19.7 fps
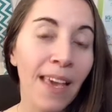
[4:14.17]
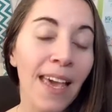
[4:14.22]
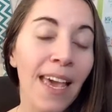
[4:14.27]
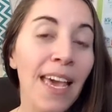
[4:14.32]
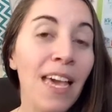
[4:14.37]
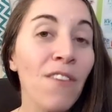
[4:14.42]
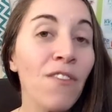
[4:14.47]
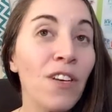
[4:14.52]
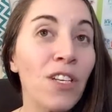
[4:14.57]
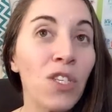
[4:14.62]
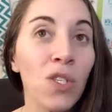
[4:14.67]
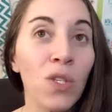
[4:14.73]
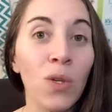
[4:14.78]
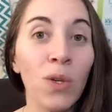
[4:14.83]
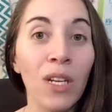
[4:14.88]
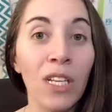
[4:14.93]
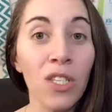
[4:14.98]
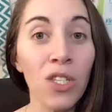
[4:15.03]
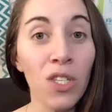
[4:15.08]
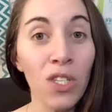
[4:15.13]
If a
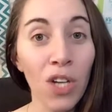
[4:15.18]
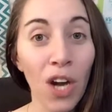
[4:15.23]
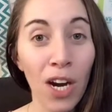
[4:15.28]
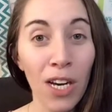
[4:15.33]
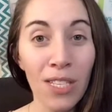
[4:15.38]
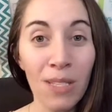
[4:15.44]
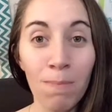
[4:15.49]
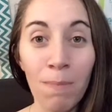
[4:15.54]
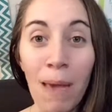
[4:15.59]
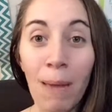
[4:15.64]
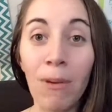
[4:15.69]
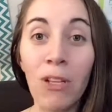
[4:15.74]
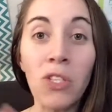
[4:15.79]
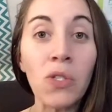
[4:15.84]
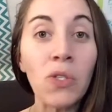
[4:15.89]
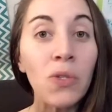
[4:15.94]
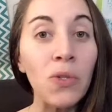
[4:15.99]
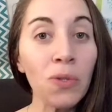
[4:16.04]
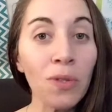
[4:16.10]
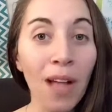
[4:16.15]
student starts maybe
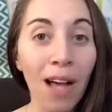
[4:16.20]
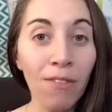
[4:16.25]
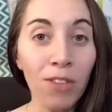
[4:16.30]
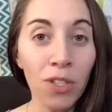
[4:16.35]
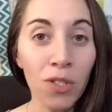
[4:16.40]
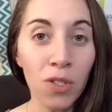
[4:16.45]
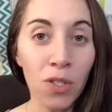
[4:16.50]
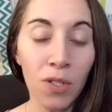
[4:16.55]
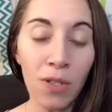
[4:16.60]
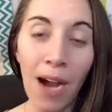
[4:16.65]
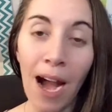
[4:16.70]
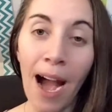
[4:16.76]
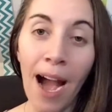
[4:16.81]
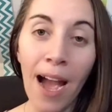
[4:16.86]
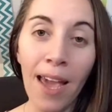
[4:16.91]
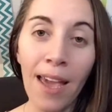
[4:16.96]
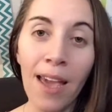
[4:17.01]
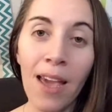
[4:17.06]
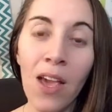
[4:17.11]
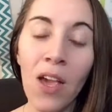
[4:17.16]
2 levels too
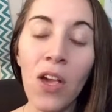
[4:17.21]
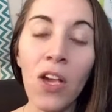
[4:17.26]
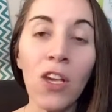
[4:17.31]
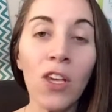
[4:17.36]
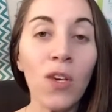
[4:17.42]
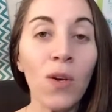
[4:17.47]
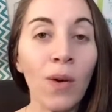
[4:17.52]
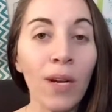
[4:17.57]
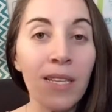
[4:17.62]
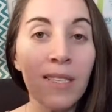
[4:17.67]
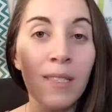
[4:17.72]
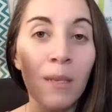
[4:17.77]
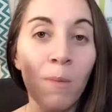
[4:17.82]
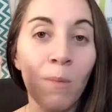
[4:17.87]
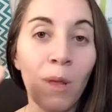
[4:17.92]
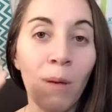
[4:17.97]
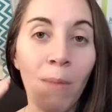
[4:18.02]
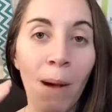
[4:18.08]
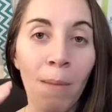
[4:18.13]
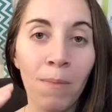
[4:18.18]
high, you can
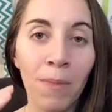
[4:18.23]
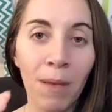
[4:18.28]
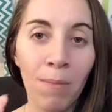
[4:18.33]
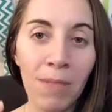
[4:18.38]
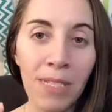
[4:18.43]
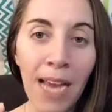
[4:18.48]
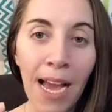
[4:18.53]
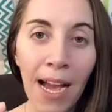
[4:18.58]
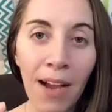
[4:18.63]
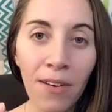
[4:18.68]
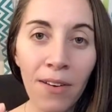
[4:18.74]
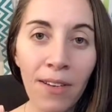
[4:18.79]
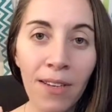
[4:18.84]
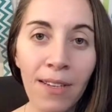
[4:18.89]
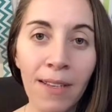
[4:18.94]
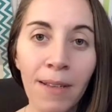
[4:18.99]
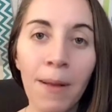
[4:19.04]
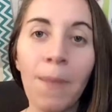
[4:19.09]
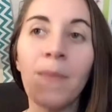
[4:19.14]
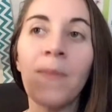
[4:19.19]
simply bump them down
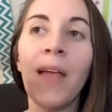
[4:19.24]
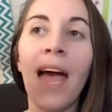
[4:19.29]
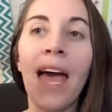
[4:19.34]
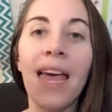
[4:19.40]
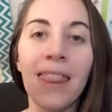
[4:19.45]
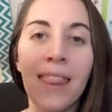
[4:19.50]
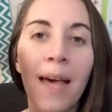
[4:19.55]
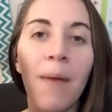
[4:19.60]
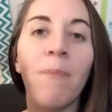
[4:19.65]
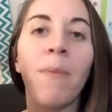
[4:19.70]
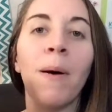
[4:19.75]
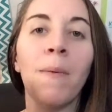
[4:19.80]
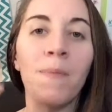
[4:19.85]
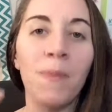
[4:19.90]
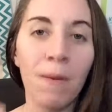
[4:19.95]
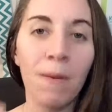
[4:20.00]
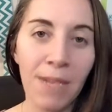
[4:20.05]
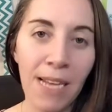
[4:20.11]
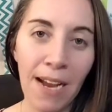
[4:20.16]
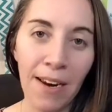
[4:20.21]
and then bump
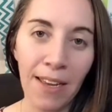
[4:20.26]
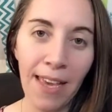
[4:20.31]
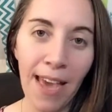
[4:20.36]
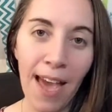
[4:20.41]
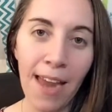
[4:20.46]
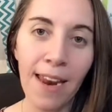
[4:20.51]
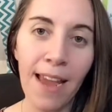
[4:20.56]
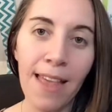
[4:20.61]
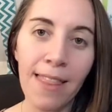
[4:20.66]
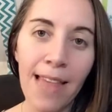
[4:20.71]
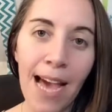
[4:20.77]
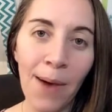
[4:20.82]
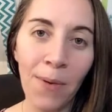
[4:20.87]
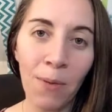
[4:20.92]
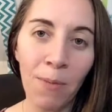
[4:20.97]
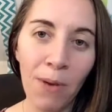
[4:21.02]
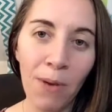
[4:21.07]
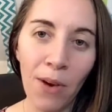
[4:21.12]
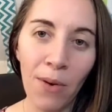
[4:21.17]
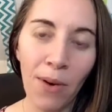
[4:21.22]
them down again, and that
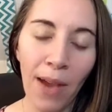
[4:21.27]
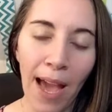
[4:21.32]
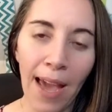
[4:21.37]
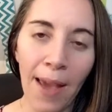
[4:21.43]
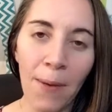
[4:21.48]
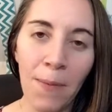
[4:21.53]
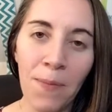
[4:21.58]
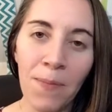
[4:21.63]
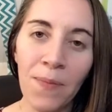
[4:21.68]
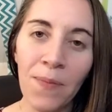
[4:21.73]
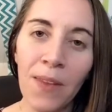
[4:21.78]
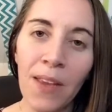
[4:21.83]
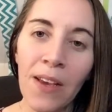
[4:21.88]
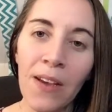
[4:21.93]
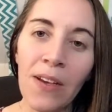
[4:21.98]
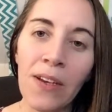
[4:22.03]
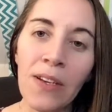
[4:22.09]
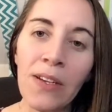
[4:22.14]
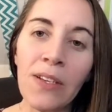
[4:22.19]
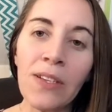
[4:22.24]
would be okay.
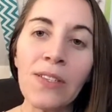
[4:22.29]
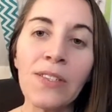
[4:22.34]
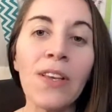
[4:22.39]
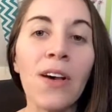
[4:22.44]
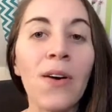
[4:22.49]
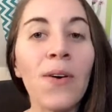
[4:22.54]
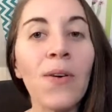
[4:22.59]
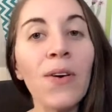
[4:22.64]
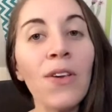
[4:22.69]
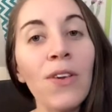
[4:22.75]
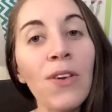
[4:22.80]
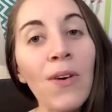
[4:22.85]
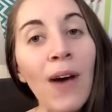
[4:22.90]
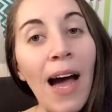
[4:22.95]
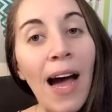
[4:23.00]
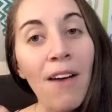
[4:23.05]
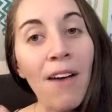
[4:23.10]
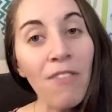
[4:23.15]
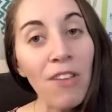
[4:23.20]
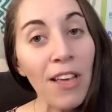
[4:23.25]
So you
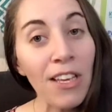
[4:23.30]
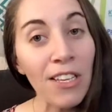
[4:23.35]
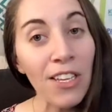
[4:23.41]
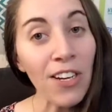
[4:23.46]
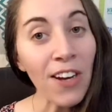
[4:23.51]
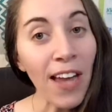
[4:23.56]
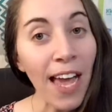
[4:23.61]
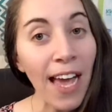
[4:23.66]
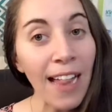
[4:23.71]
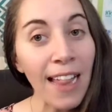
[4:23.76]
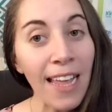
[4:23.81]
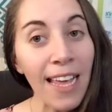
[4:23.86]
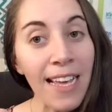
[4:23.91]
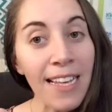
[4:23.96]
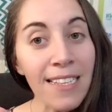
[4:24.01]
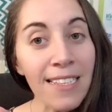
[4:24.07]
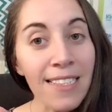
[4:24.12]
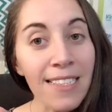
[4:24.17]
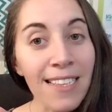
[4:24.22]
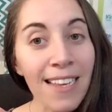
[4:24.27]
have your
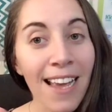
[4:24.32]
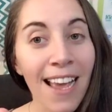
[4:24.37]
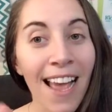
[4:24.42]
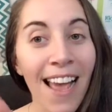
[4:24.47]
alias,